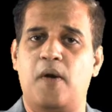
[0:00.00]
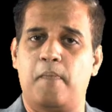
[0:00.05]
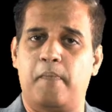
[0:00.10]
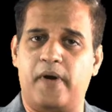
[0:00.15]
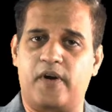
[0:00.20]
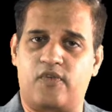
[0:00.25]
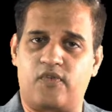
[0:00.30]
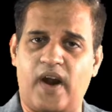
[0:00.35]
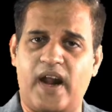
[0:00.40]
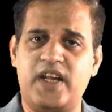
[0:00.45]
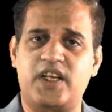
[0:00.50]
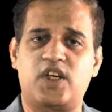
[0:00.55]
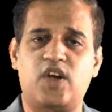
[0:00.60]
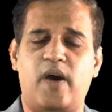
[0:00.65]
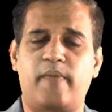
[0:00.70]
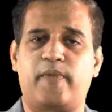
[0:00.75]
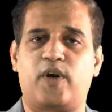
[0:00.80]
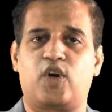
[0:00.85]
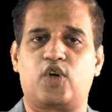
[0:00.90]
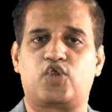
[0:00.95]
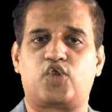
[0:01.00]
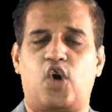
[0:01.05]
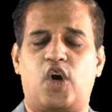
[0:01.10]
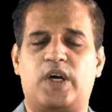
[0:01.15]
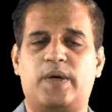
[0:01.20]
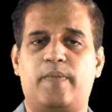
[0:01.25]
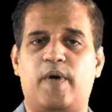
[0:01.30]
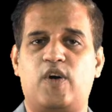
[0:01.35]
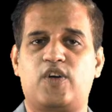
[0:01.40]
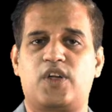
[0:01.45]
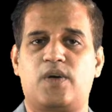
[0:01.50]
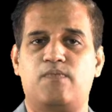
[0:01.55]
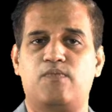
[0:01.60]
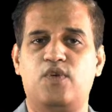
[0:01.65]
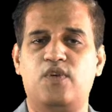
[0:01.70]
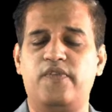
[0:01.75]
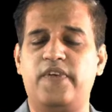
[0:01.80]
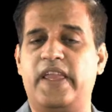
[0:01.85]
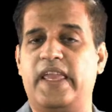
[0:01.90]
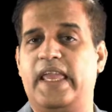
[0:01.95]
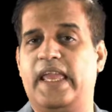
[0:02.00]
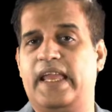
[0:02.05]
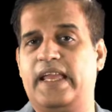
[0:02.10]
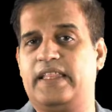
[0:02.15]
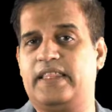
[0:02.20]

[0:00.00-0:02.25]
but right now I'm going to talk about a movie